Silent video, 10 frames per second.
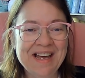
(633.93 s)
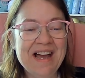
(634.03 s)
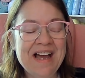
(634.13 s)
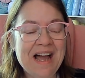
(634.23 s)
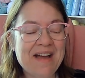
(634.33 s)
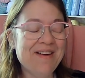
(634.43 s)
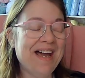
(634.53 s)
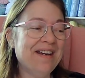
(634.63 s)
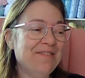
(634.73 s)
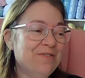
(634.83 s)
I've
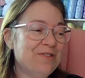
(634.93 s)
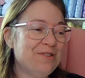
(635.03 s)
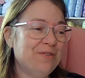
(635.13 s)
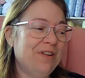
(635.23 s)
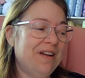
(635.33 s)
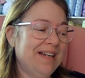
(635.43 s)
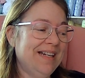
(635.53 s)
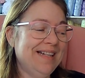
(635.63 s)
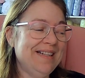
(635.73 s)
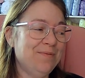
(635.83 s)
had it for so long, and
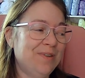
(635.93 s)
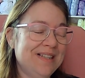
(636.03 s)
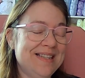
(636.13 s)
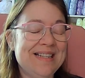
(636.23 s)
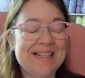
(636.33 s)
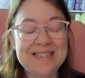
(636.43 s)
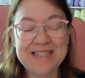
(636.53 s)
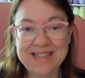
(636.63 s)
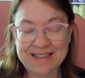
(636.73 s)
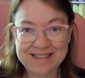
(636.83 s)
I didn't want Nancy
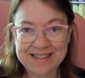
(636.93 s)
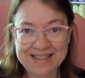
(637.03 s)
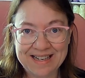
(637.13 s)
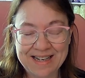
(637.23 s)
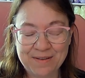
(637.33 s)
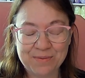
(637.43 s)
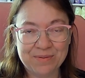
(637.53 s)
thought that I